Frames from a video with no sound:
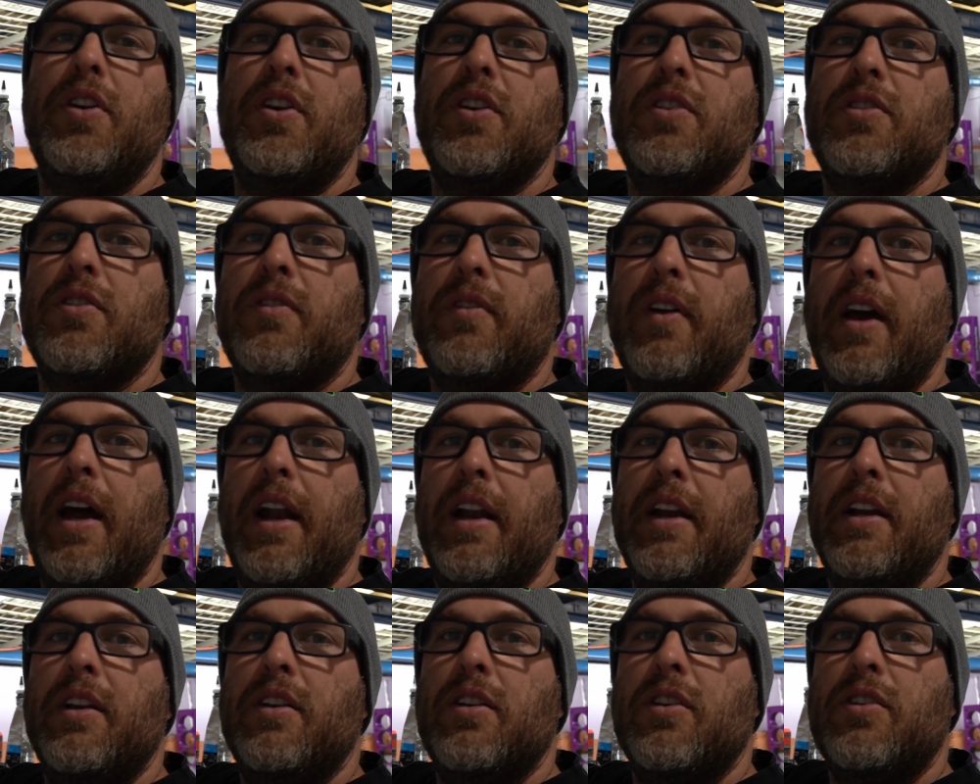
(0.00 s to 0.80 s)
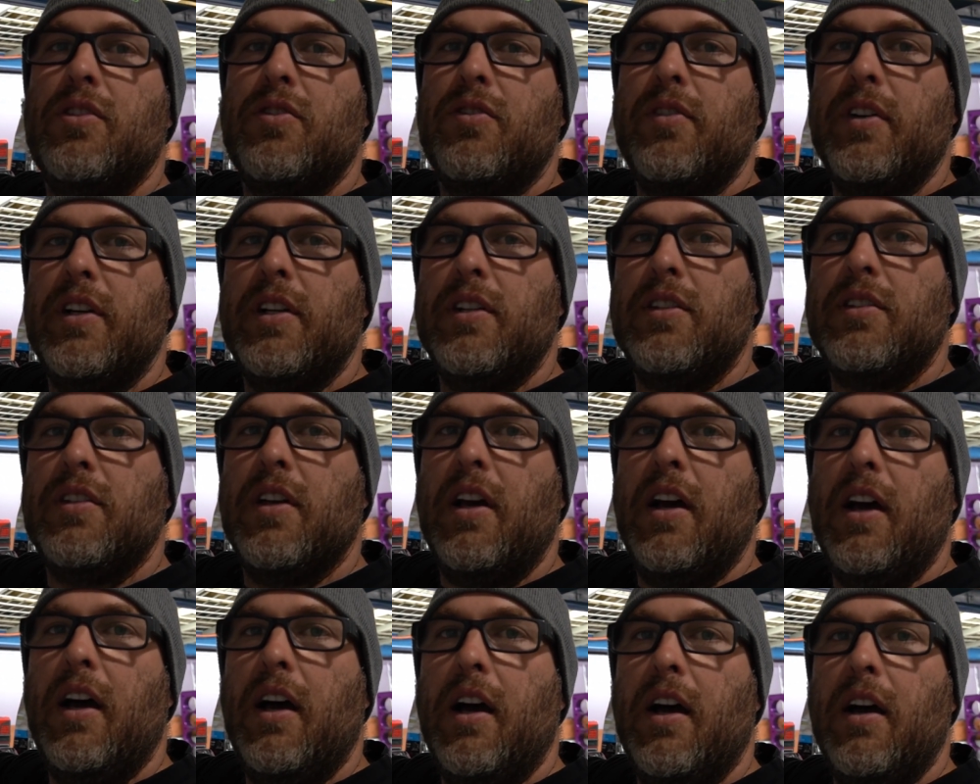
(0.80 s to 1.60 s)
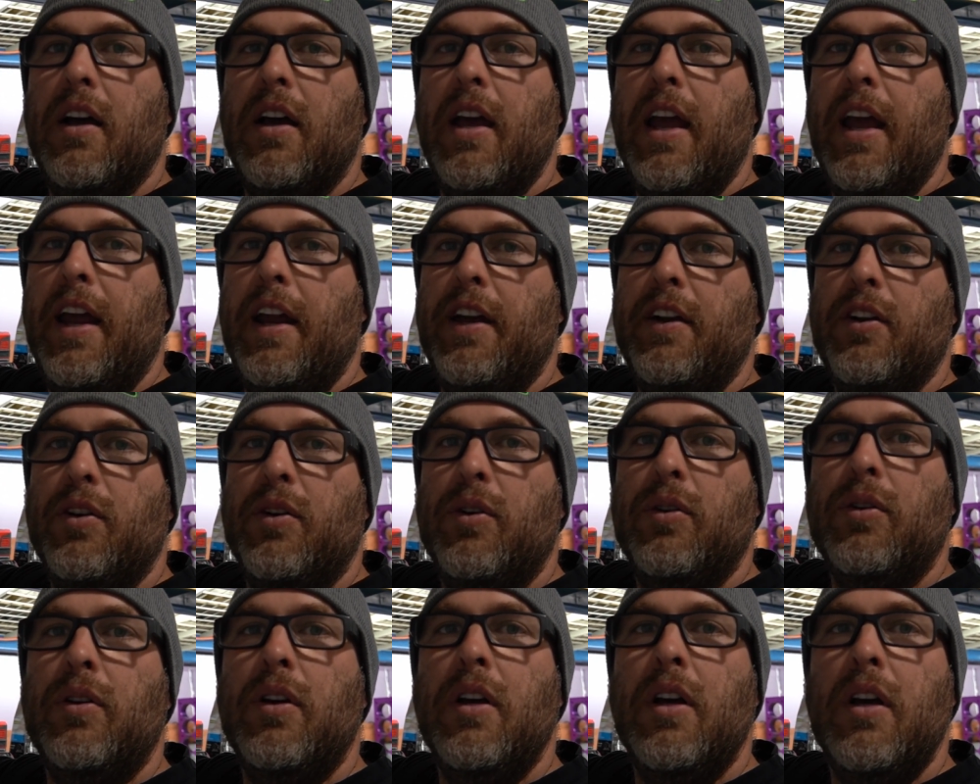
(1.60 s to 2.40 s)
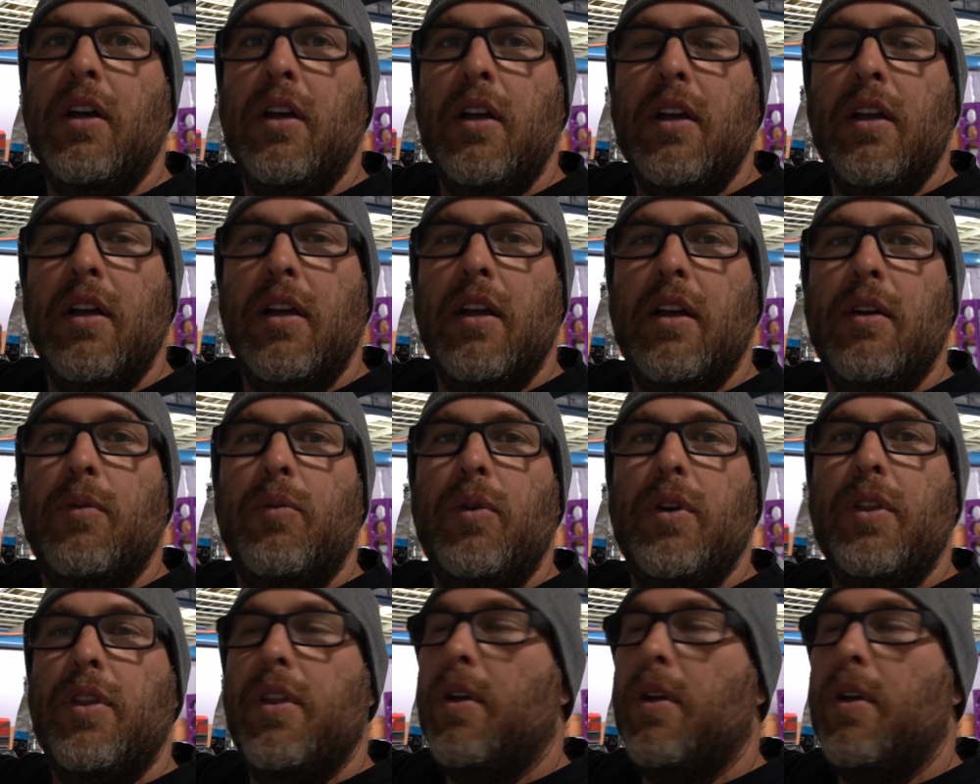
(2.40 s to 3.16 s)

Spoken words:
use a Rad Industries handle with